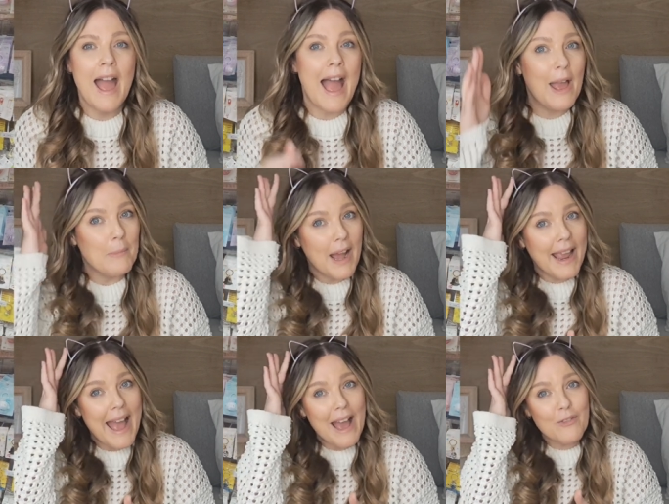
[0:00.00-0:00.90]
Um, I
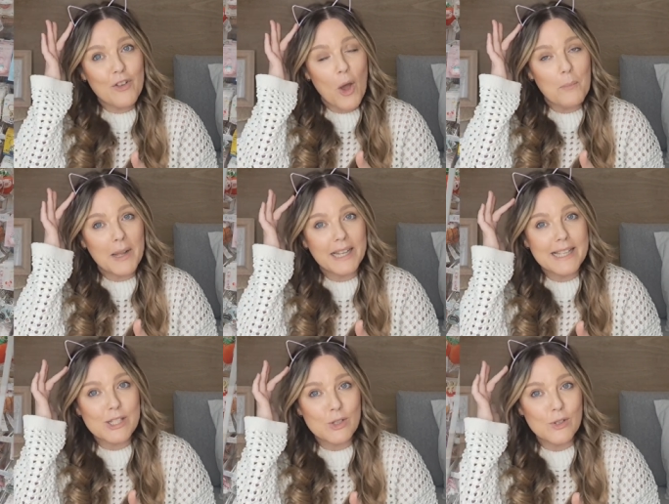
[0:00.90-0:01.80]
have got my
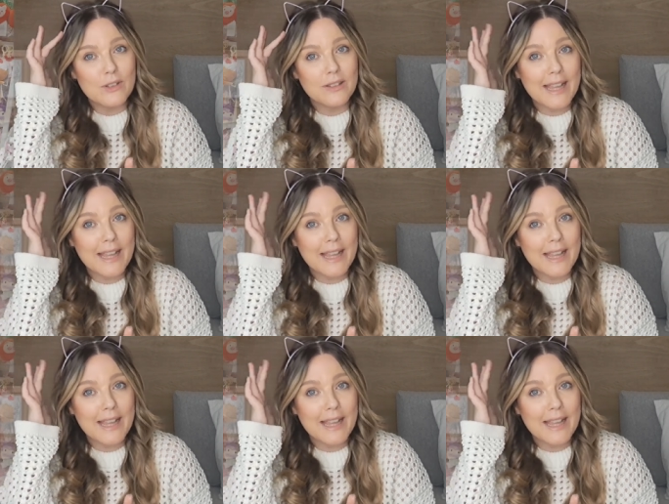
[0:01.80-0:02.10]
little